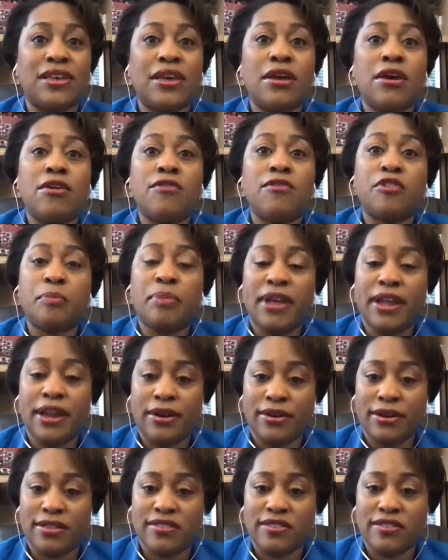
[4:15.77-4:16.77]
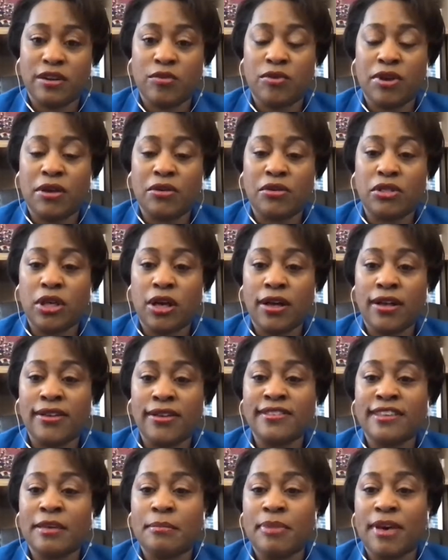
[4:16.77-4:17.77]
for parents around laws
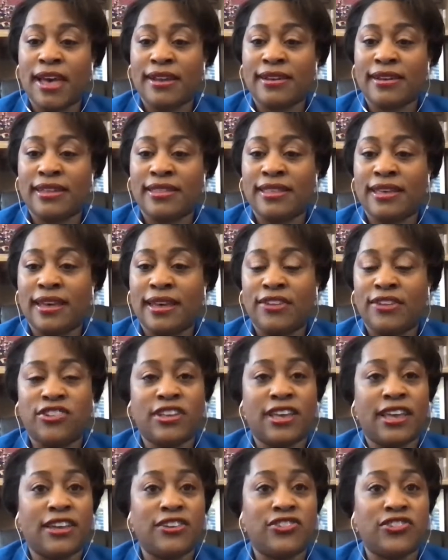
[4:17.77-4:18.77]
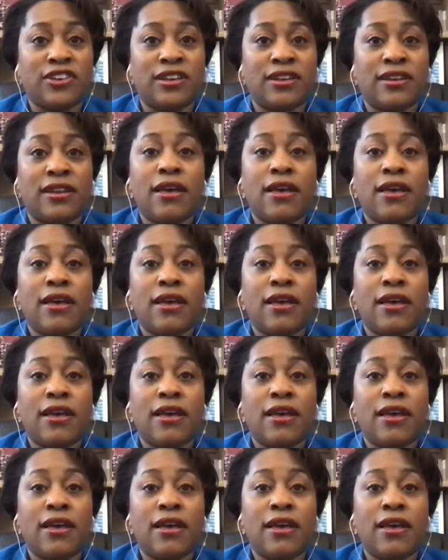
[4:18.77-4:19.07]
impacting the education